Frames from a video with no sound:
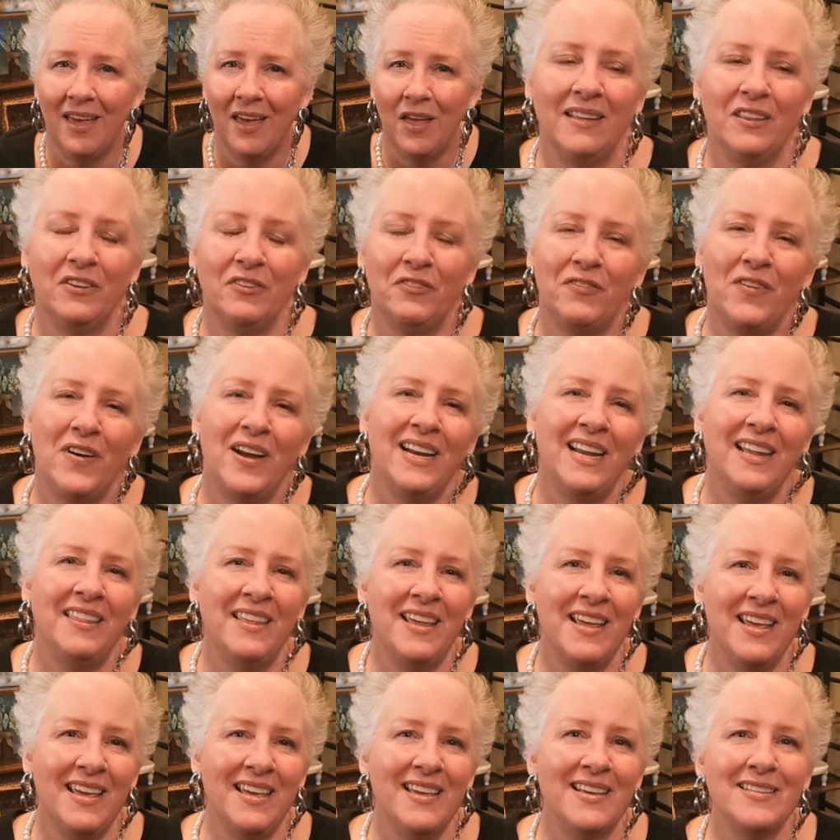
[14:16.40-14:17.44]
The funny
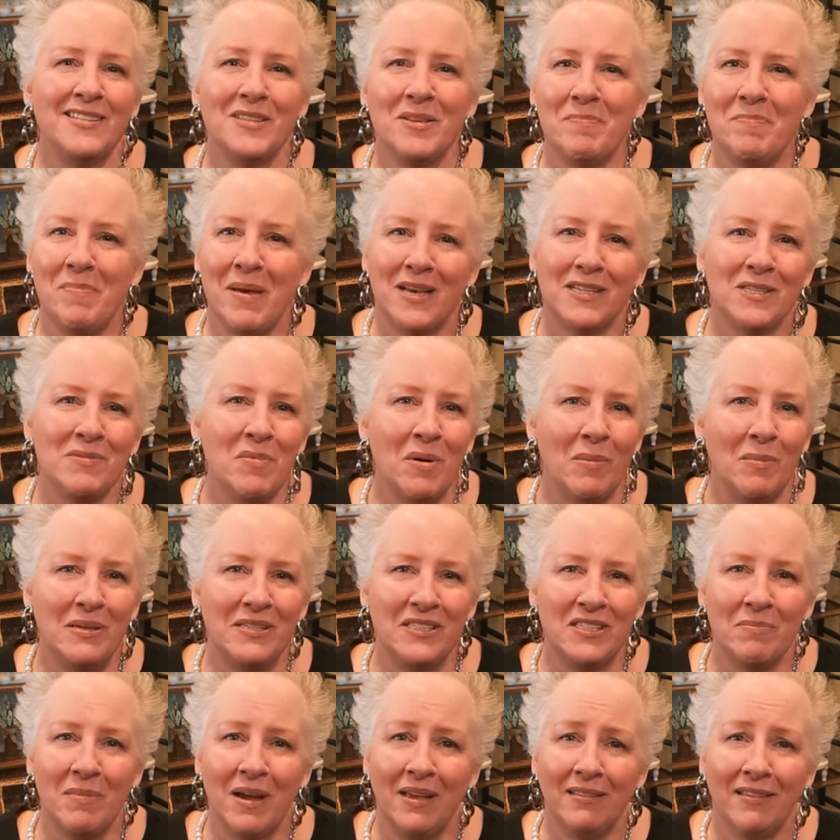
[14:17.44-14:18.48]
thing is, the best moments
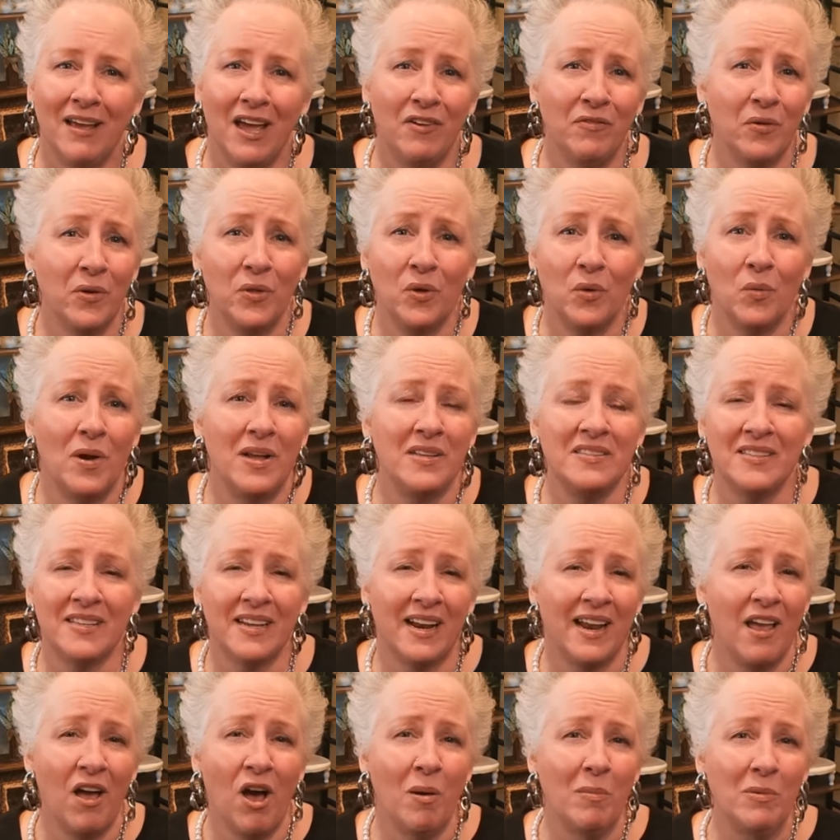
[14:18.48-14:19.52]
of my life were the ones that
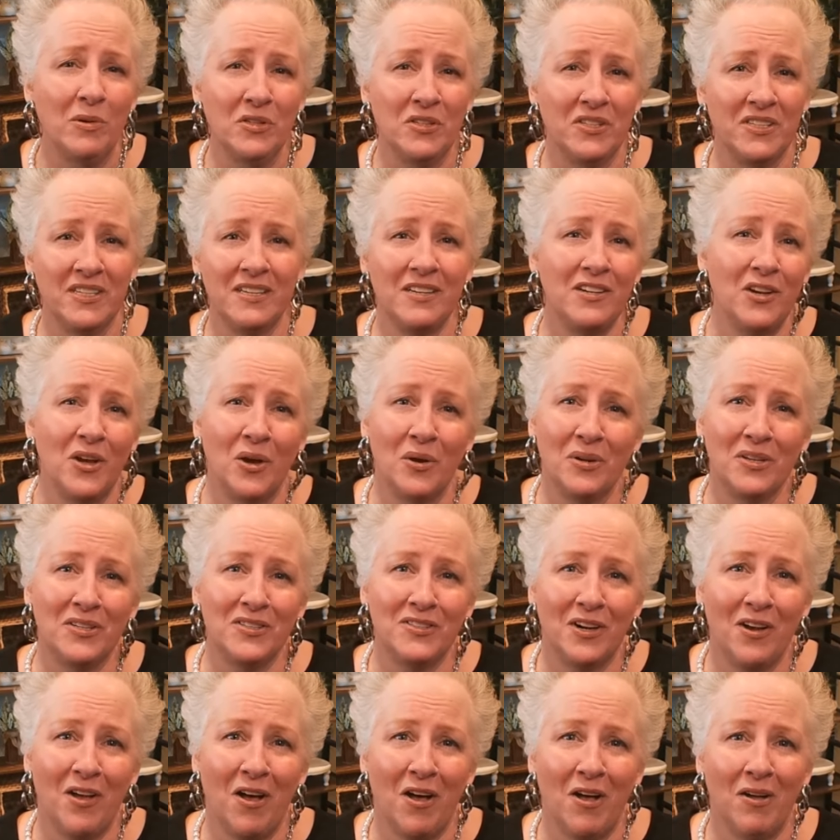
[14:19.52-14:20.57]
I almost didn't notice
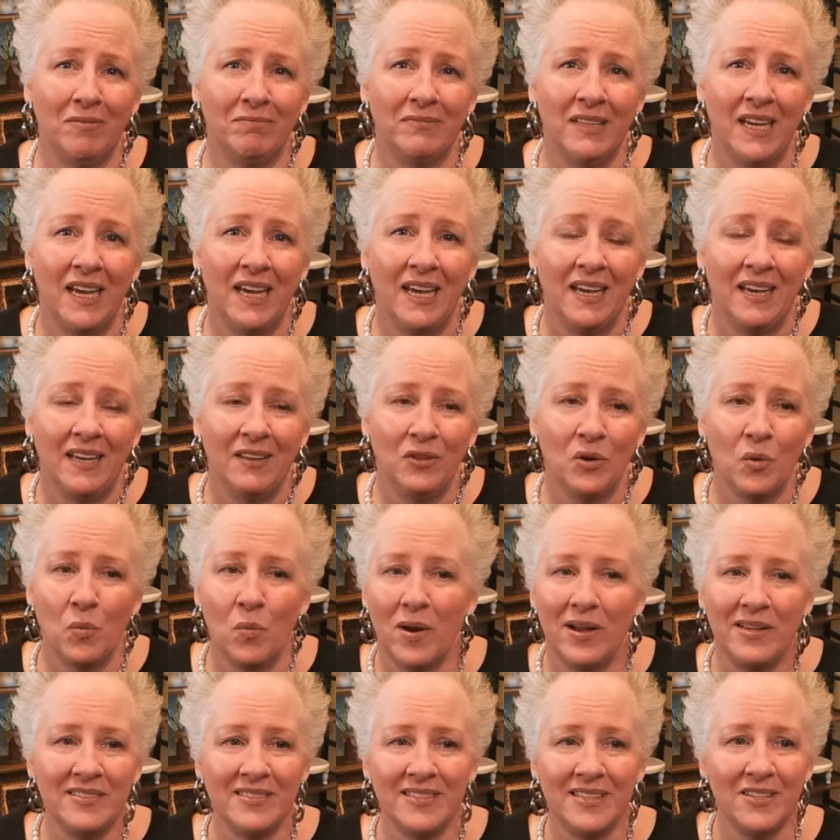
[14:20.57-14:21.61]
at all. The
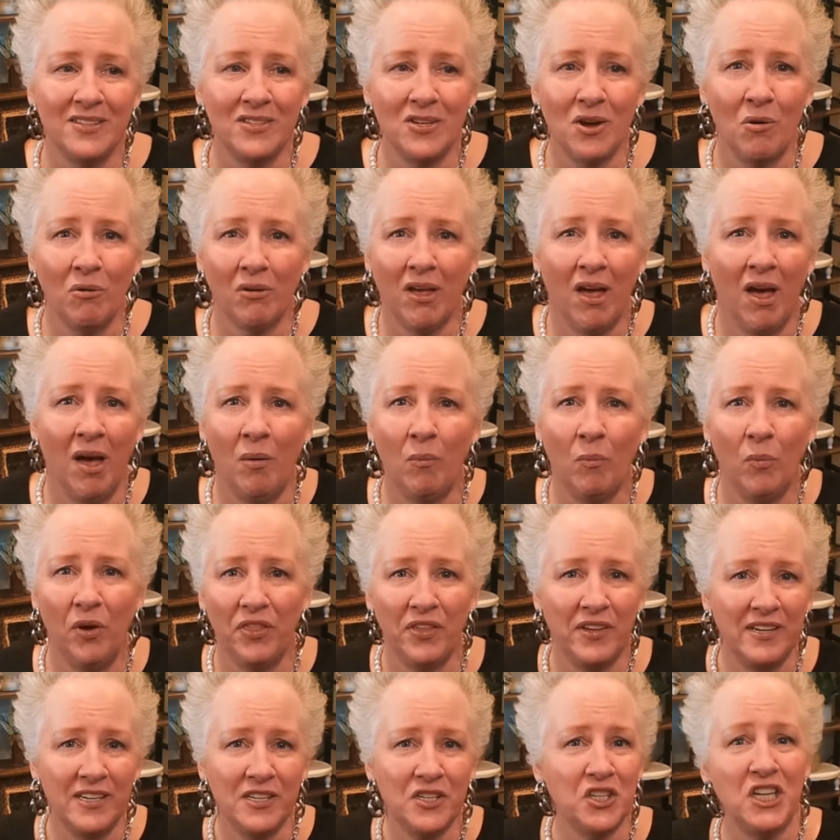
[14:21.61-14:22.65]
ones that don't come with
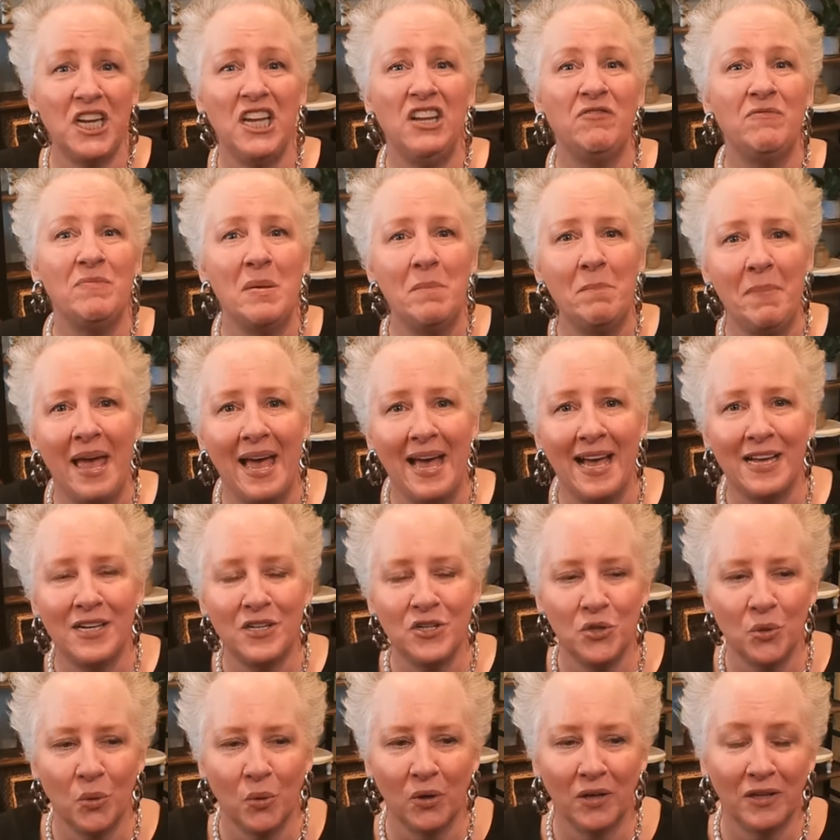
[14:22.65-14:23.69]
an achievement
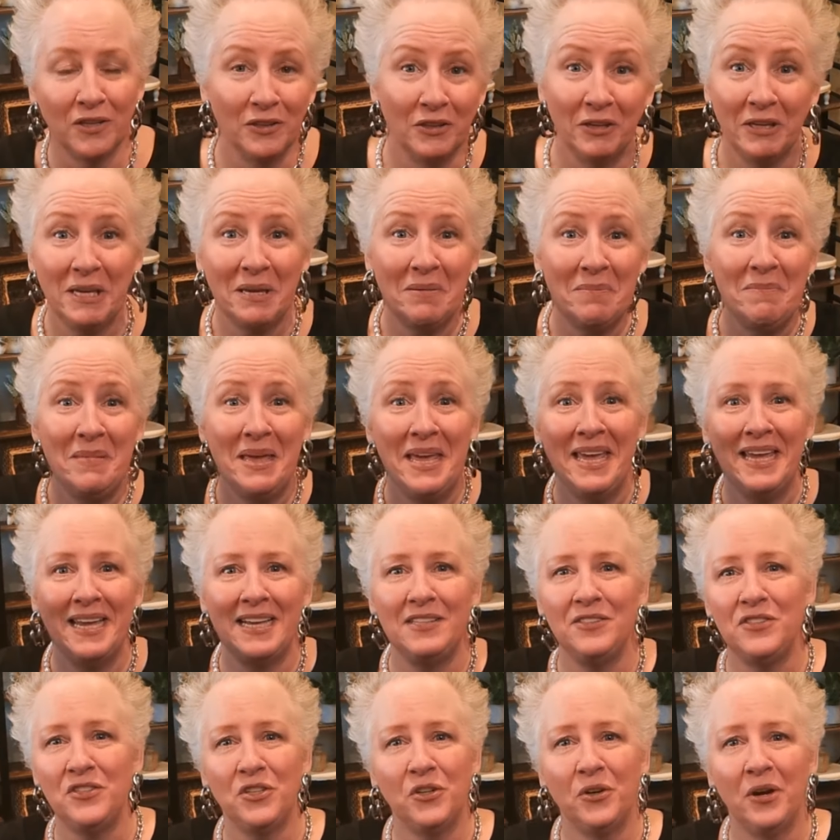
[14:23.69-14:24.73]
badge or a look at me
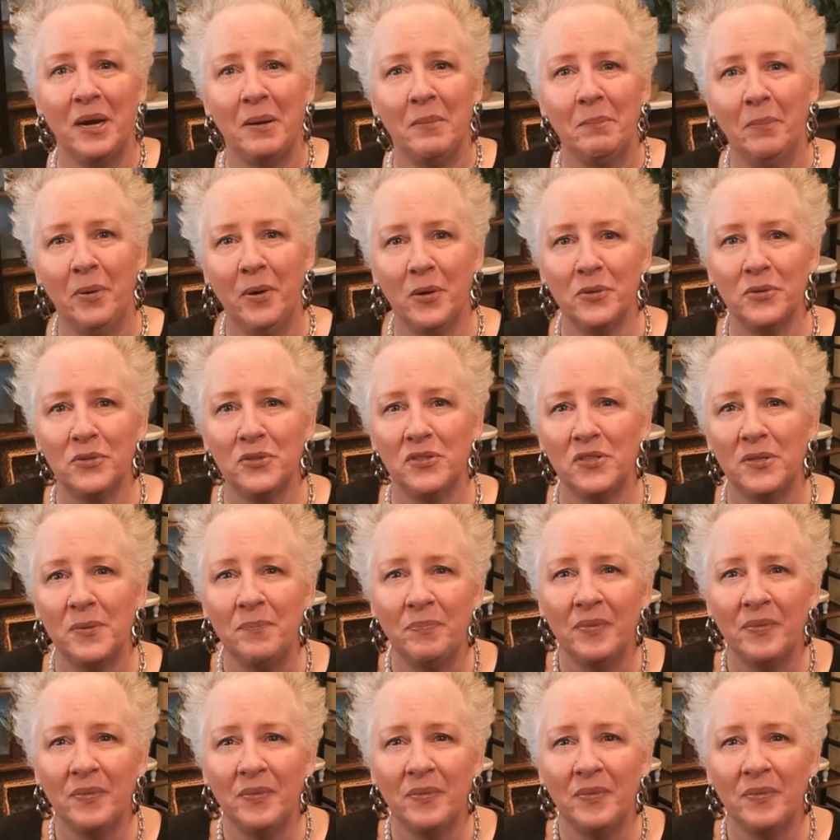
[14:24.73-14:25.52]
Instagram post.